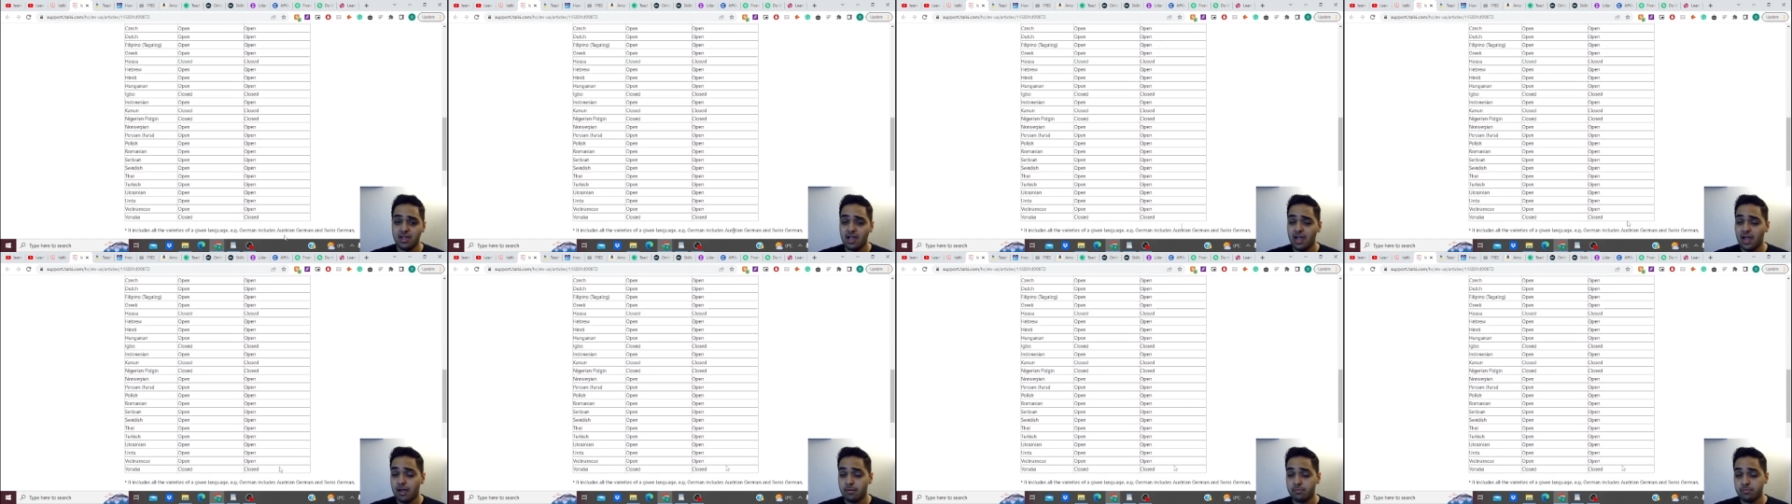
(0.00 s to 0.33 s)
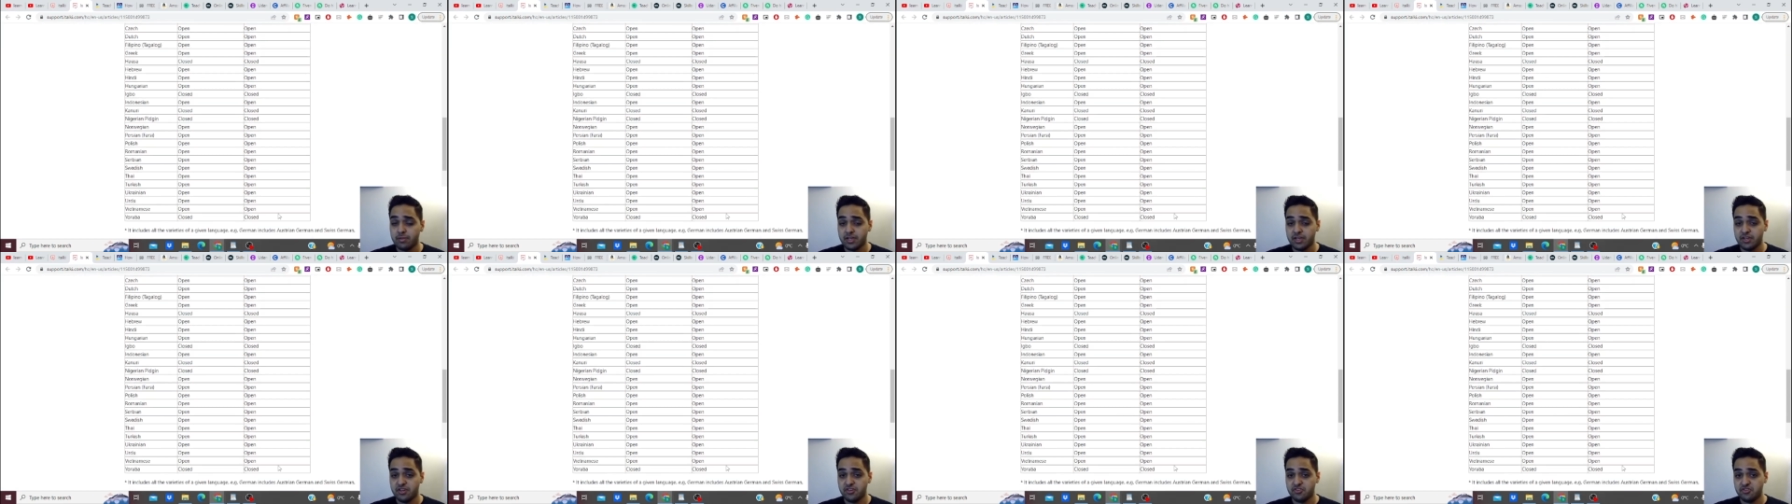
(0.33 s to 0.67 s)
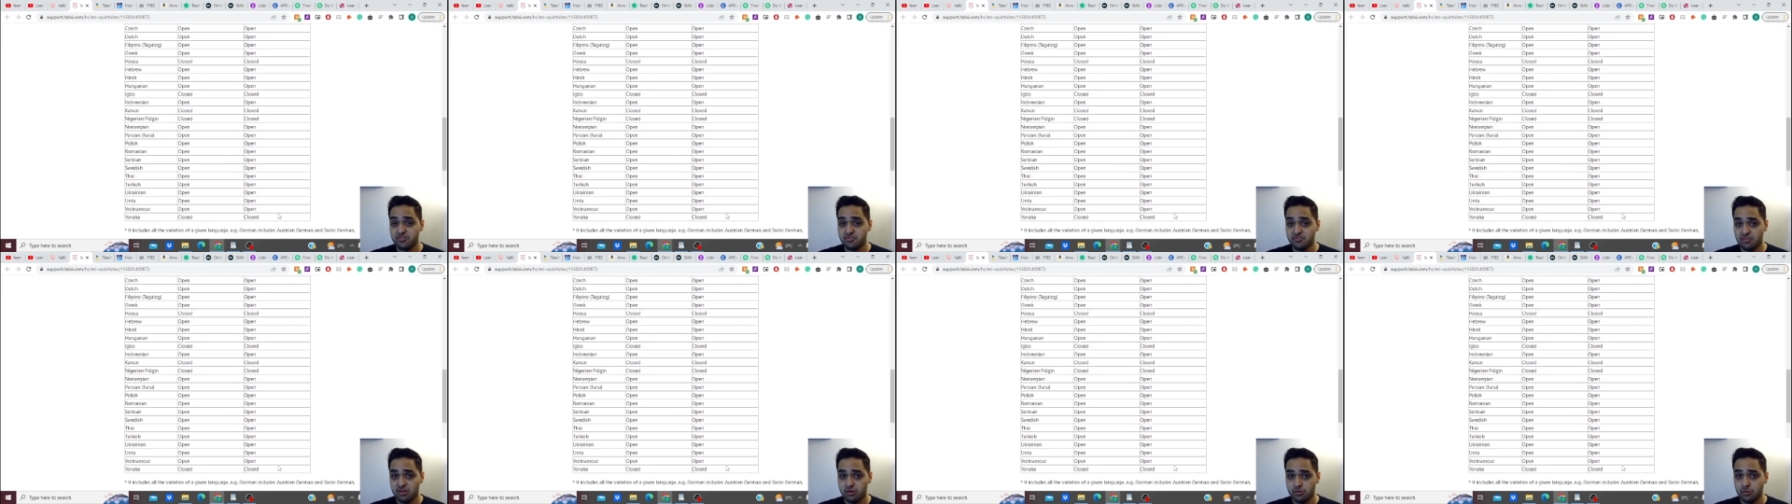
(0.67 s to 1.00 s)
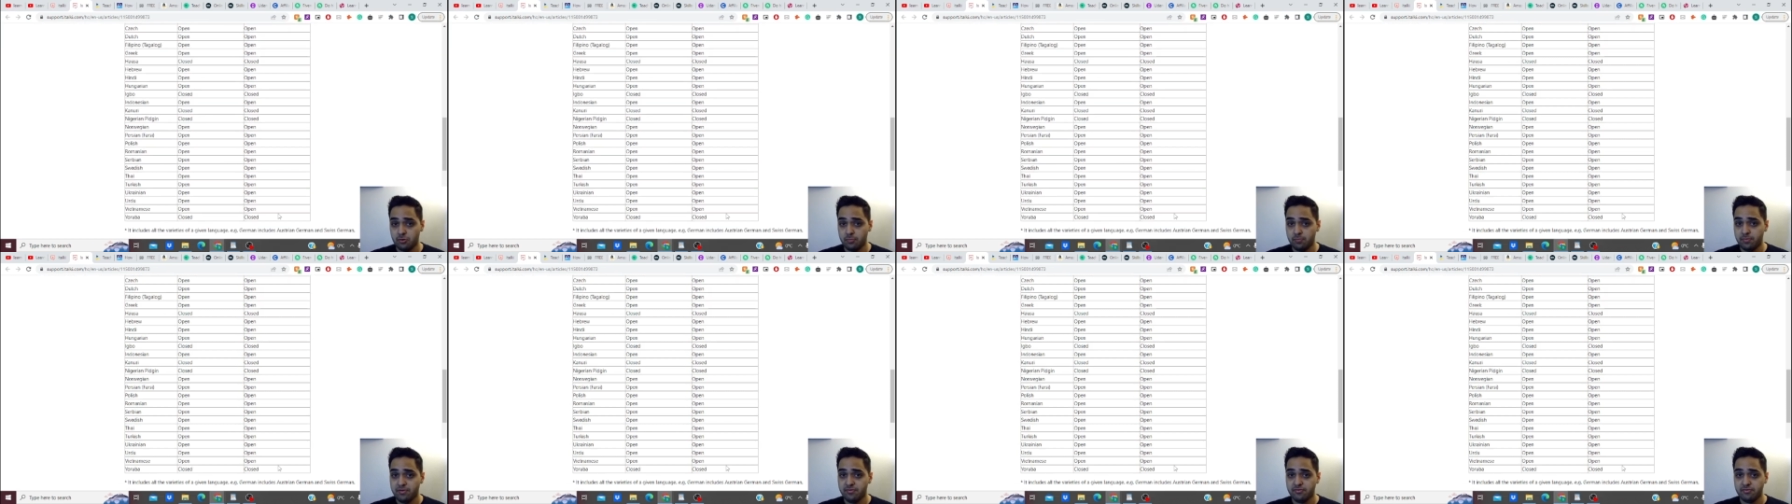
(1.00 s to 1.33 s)
applications are
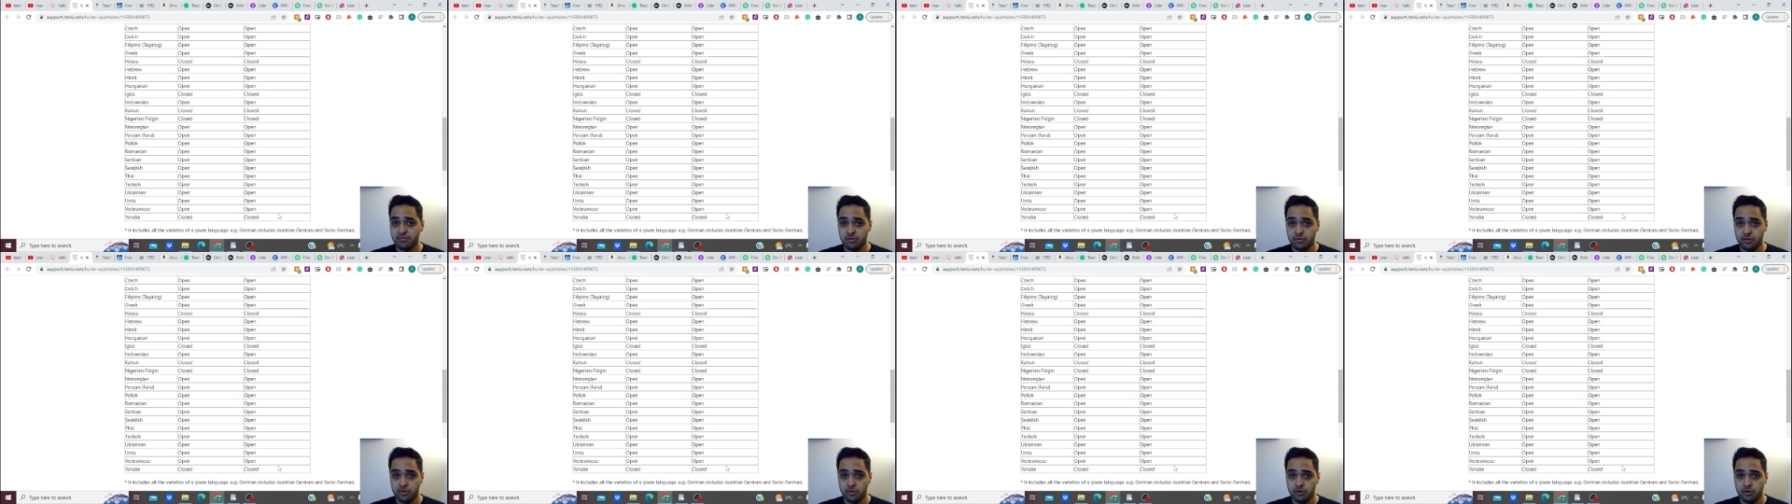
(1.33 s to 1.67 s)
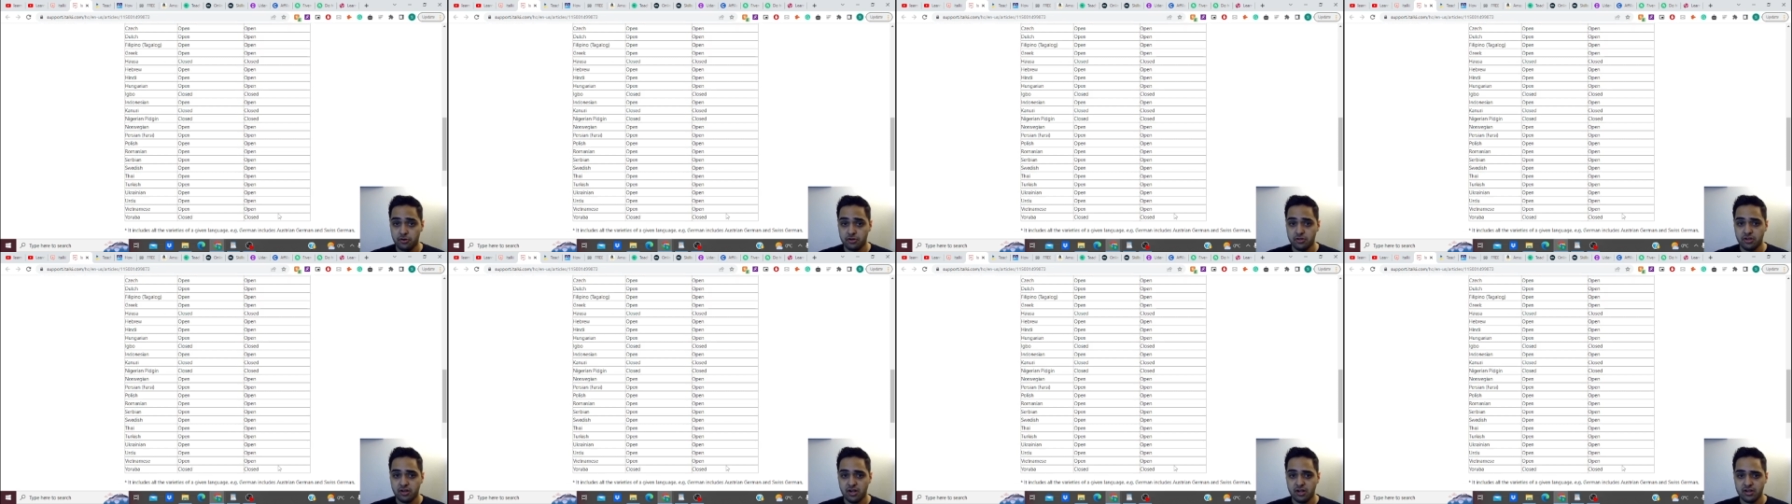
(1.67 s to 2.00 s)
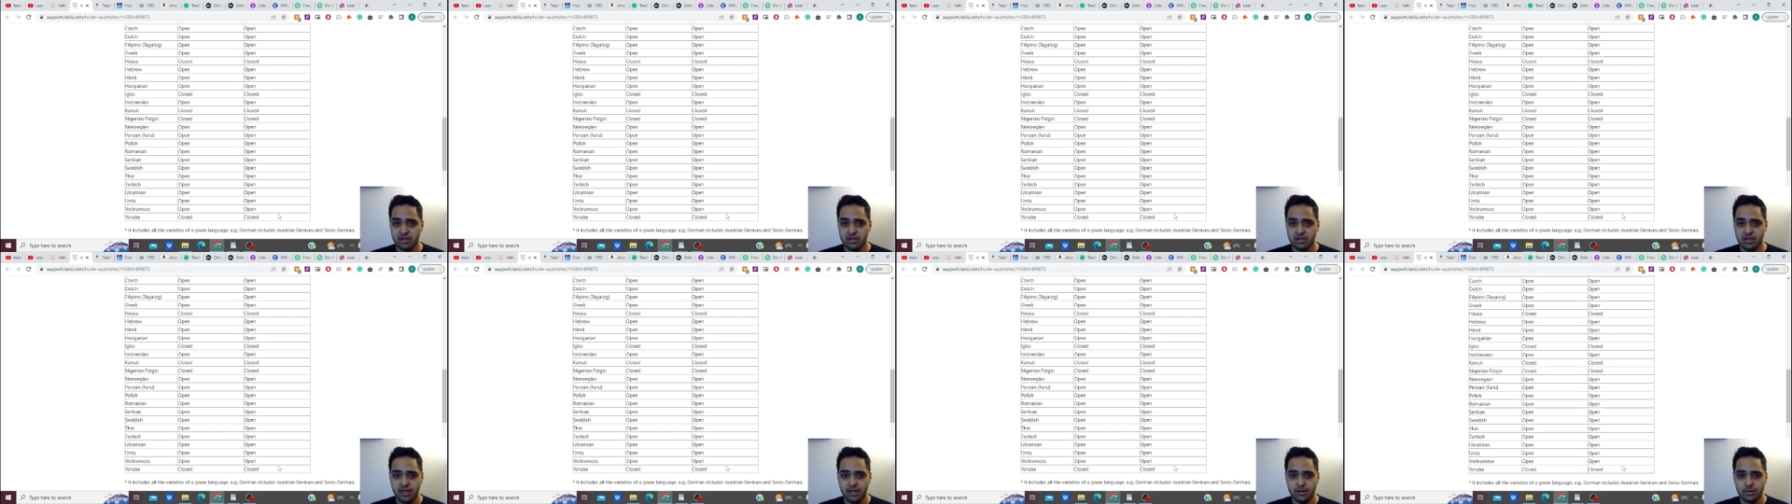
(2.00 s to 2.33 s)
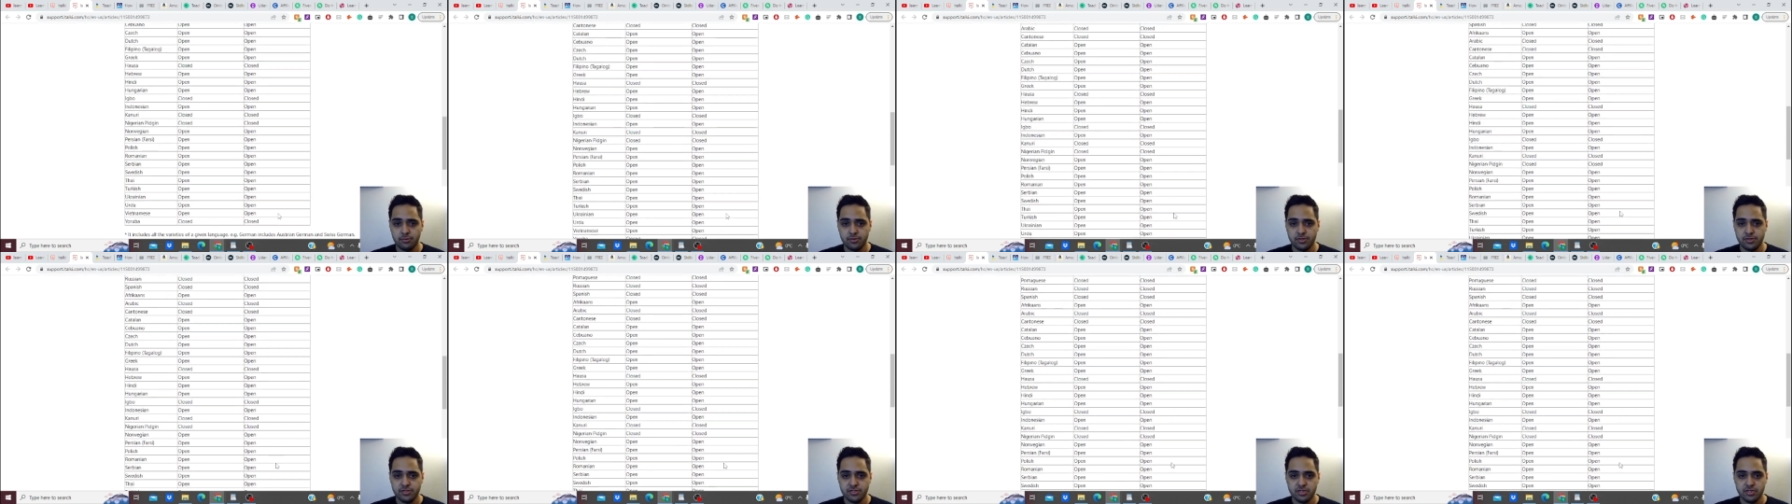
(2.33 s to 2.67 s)
open for your target
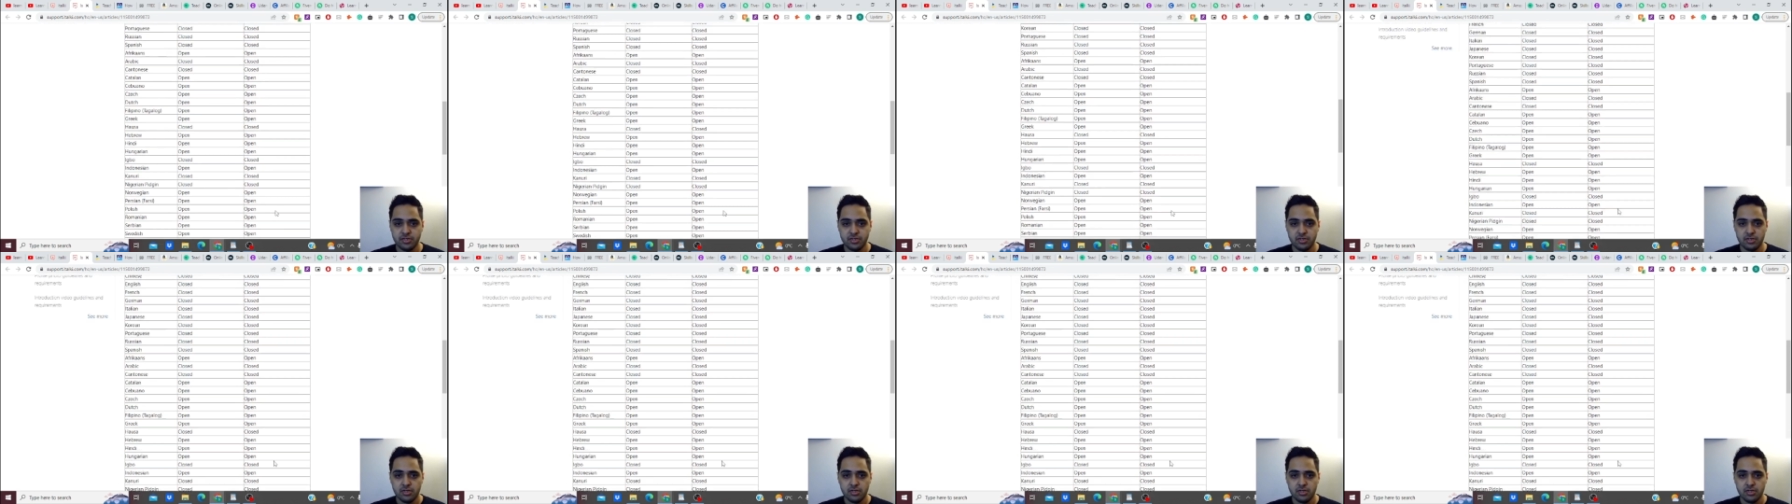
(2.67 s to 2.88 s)
language.